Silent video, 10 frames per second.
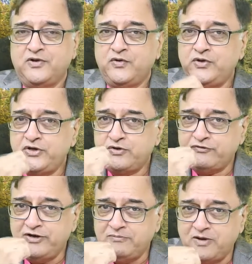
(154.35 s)
You need to
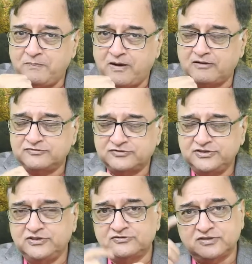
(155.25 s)
feel more power.
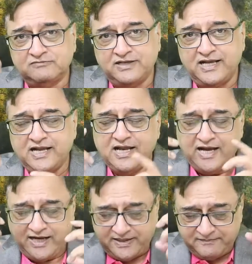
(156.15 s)
See yourself there
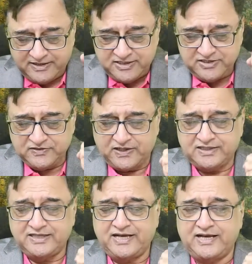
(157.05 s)
and imagine you are
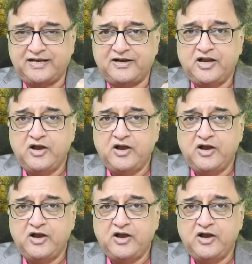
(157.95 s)
there.